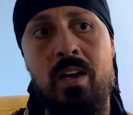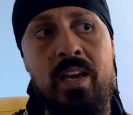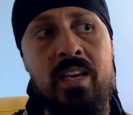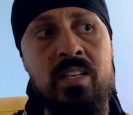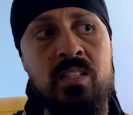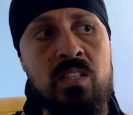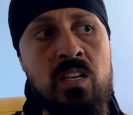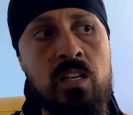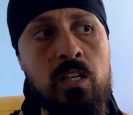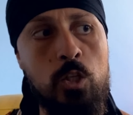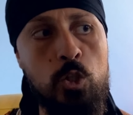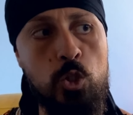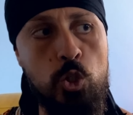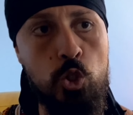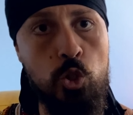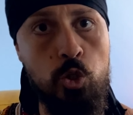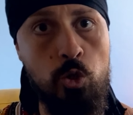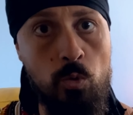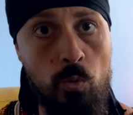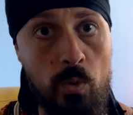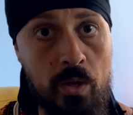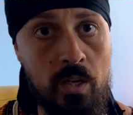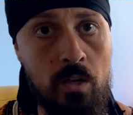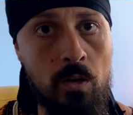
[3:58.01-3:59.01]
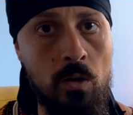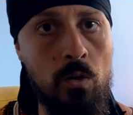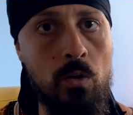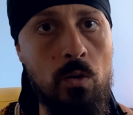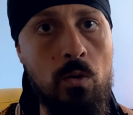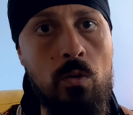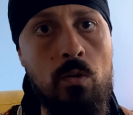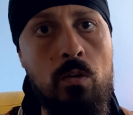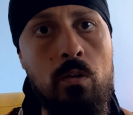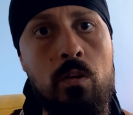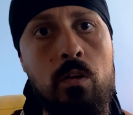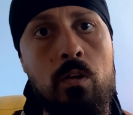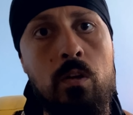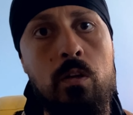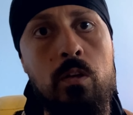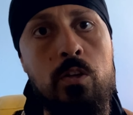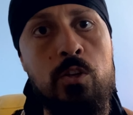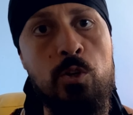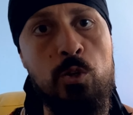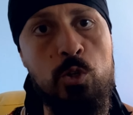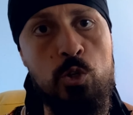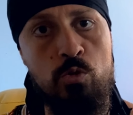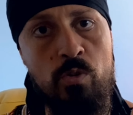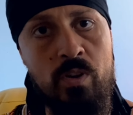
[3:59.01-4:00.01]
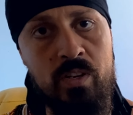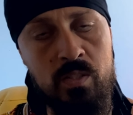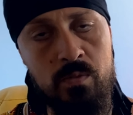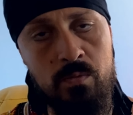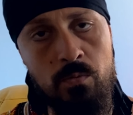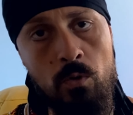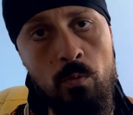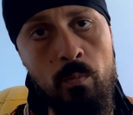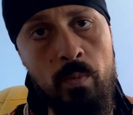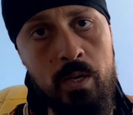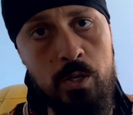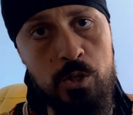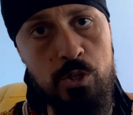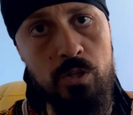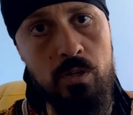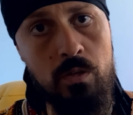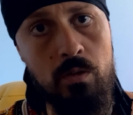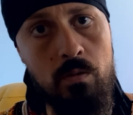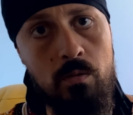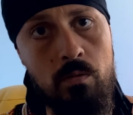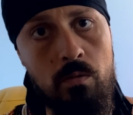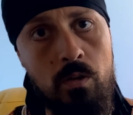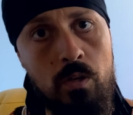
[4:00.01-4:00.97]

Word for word: is going to trigger your transformation.